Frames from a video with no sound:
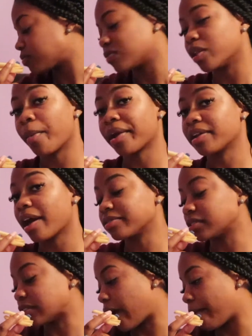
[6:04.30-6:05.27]
the
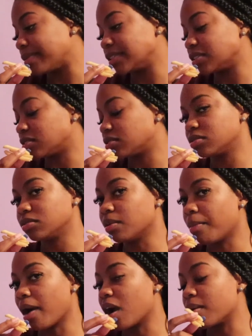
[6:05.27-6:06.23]
McDonald's app is the
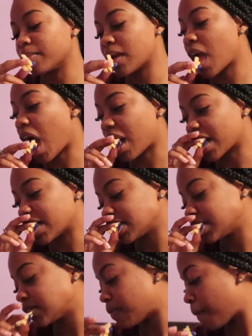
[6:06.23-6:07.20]
bomb, okay?
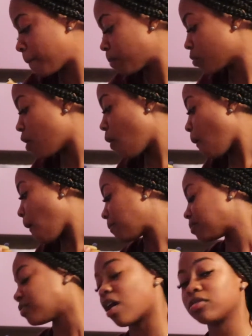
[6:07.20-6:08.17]

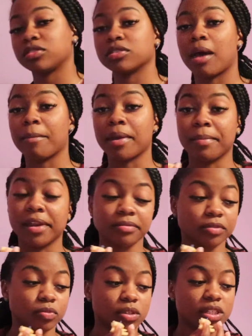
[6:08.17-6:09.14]
I also got me a medium
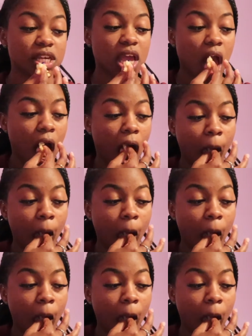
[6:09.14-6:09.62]
sweet tea.